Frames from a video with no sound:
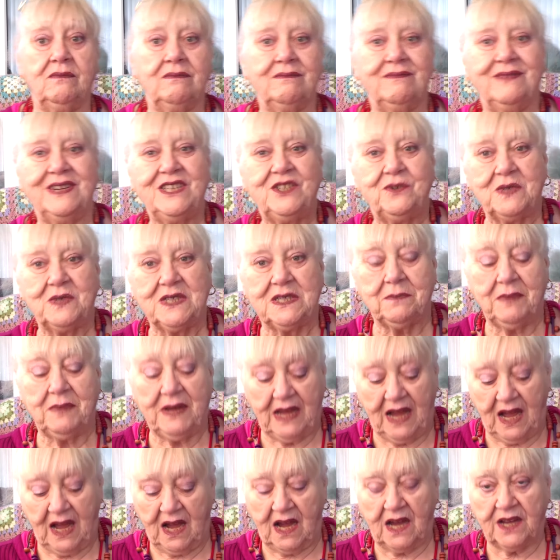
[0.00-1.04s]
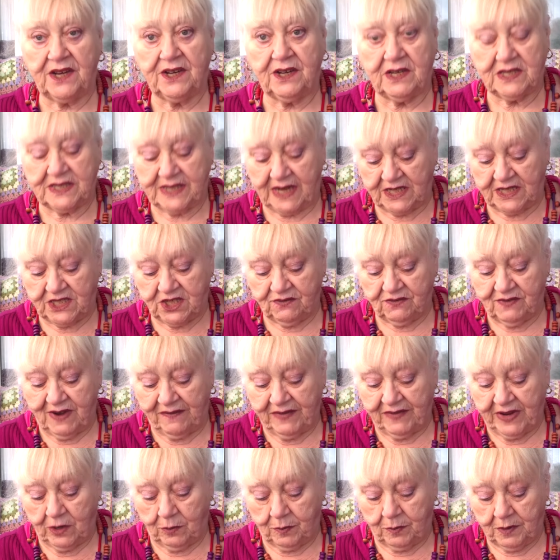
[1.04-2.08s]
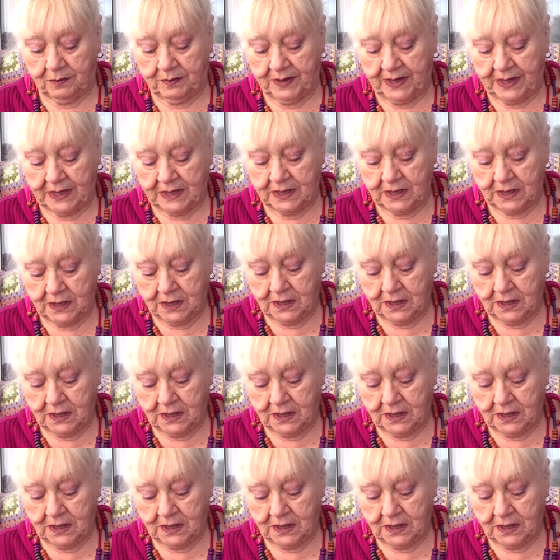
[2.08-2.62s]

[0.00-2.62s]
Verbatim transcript: which was a bit hard because I had to rev it up a bit.